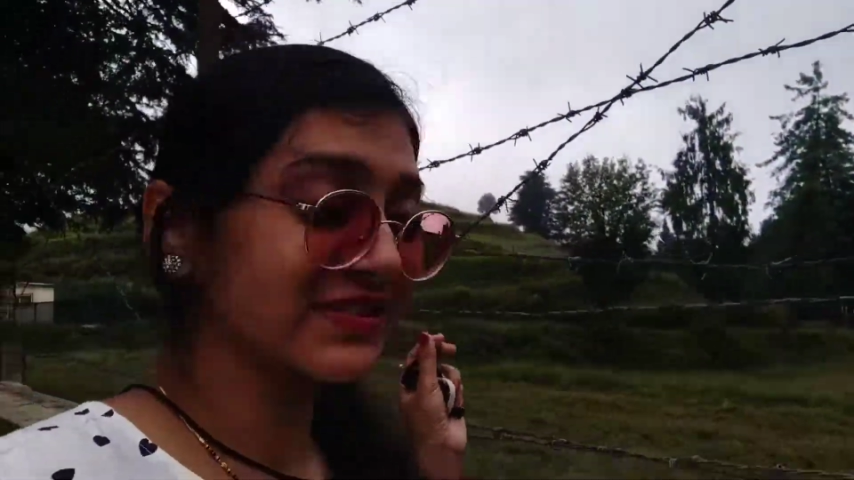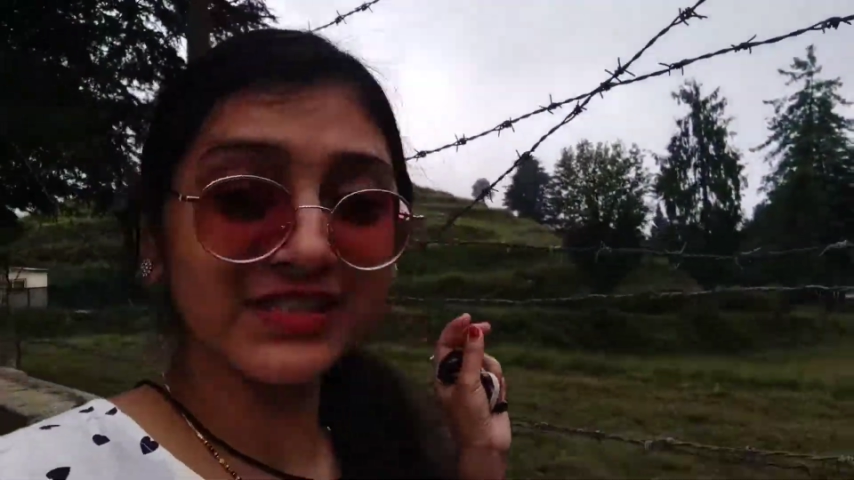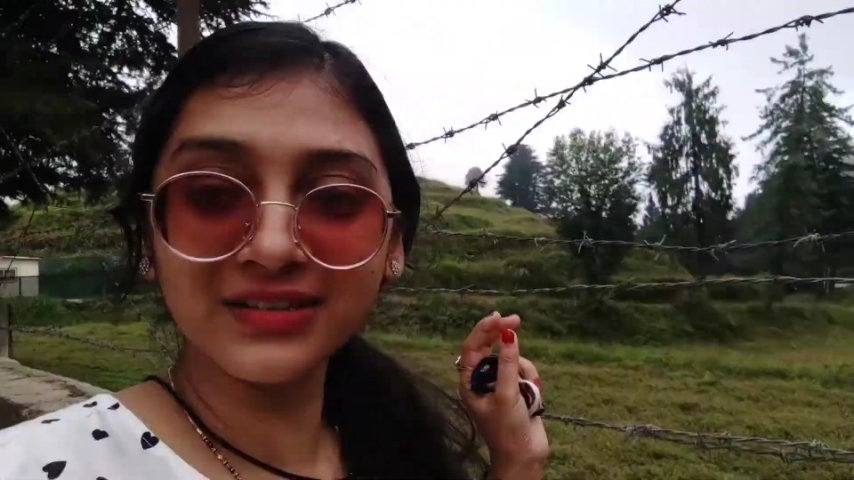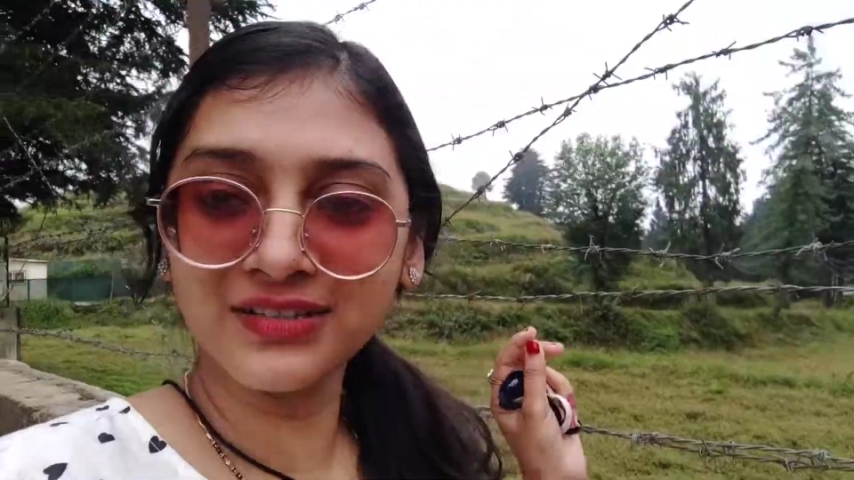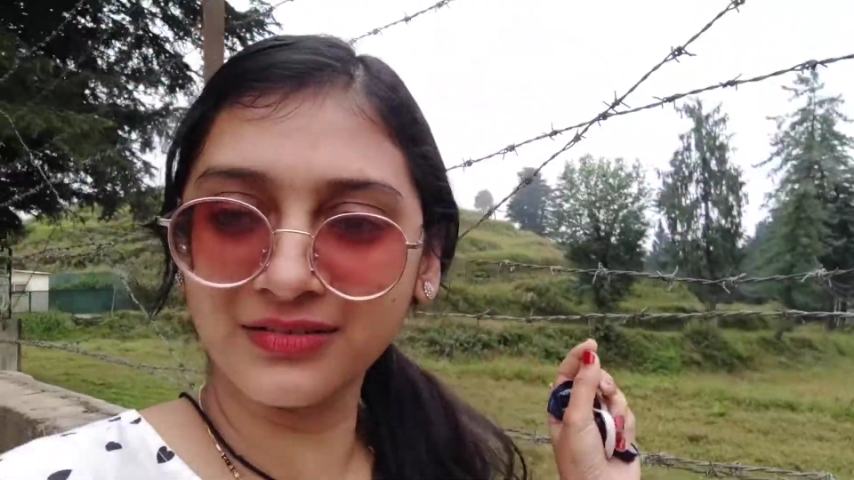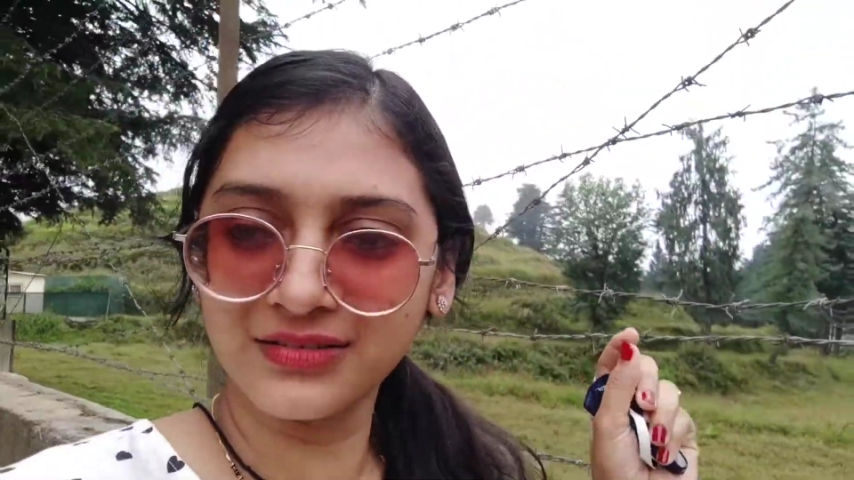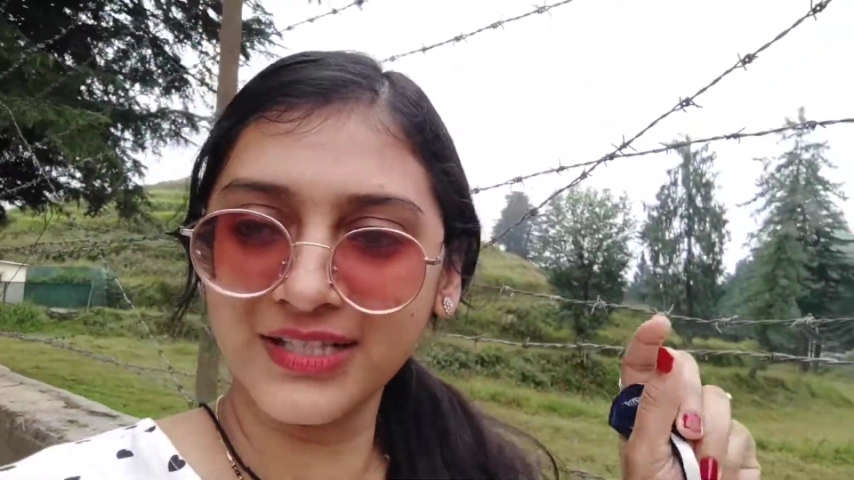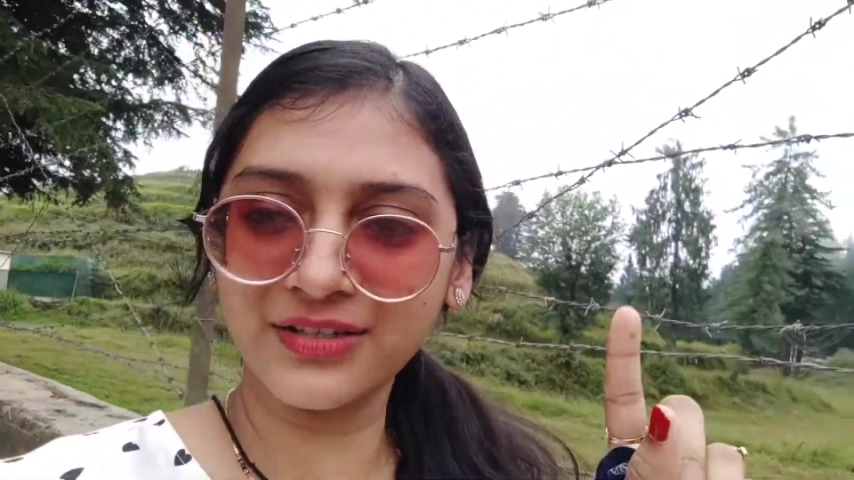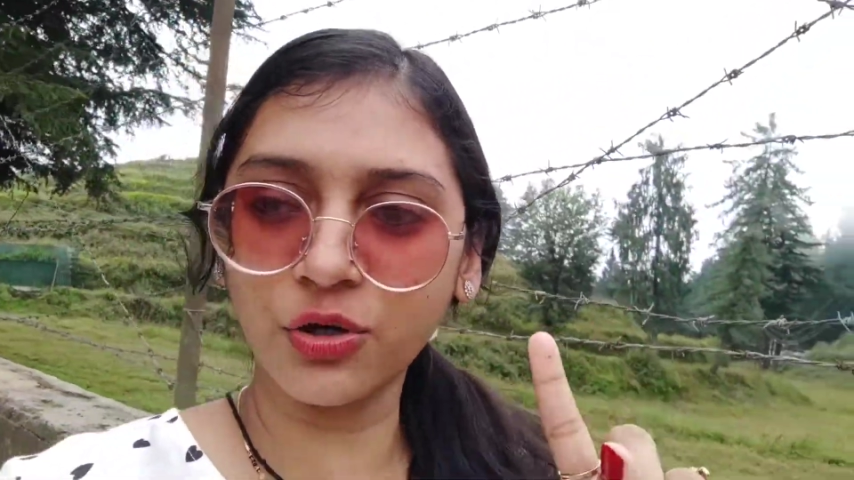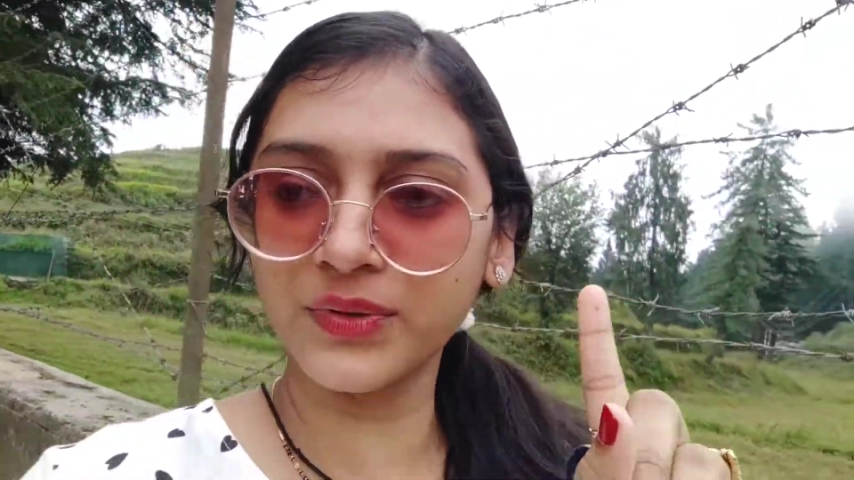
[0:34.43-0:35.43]
see uh,
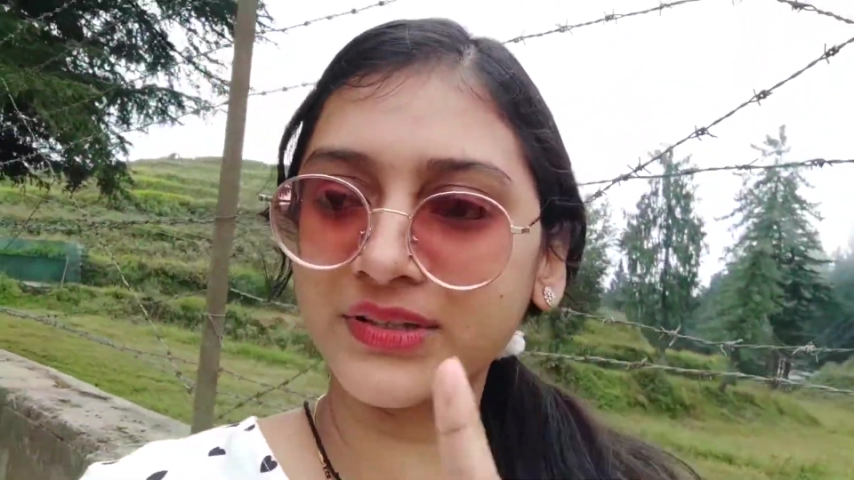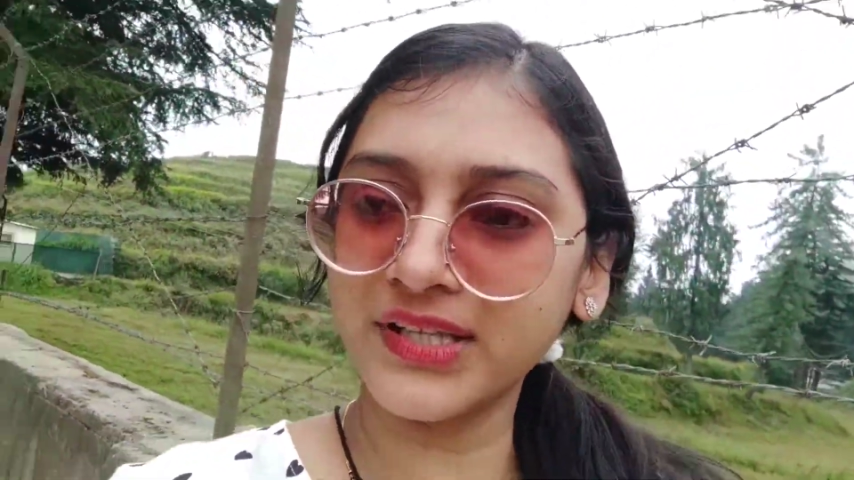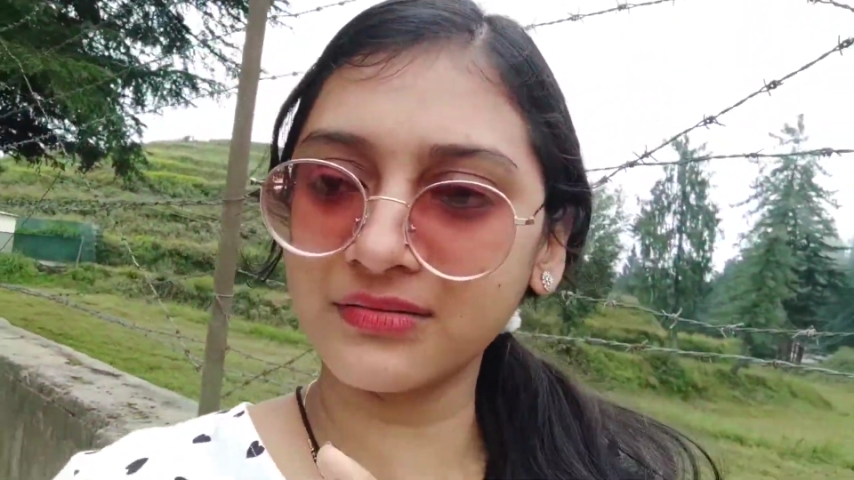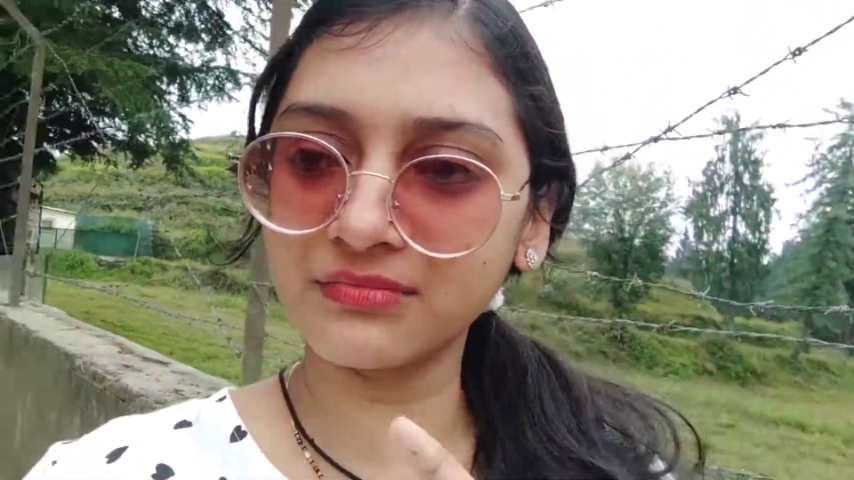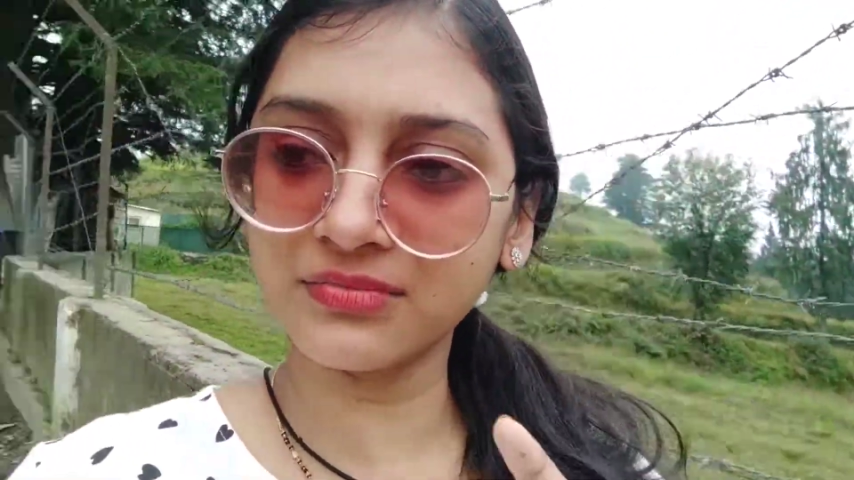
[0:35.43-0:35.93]
like over there,